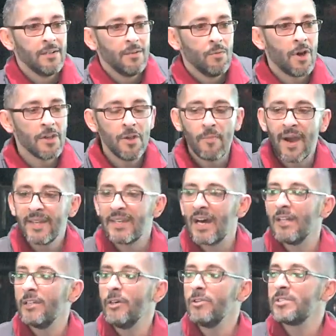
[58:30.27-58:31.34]
Well, you might
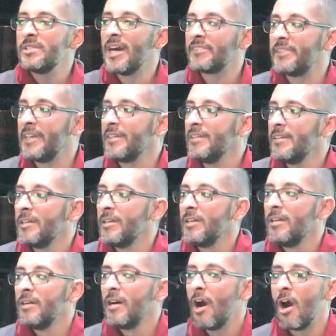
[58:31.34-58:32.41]
not lose
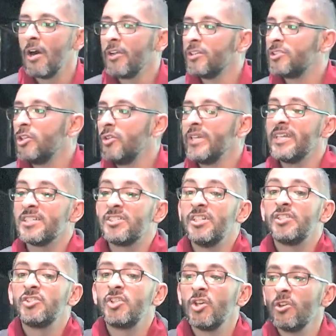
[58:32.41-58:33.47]
nothing. All you're doing is
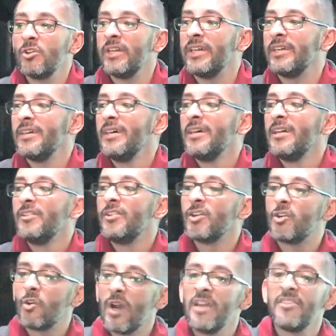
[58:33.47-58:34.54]
deterring the
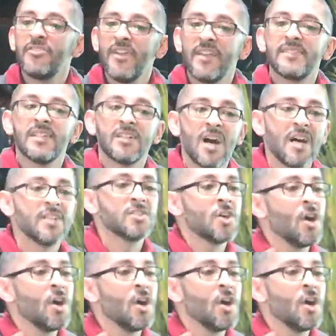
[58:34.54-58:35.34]
great things that God has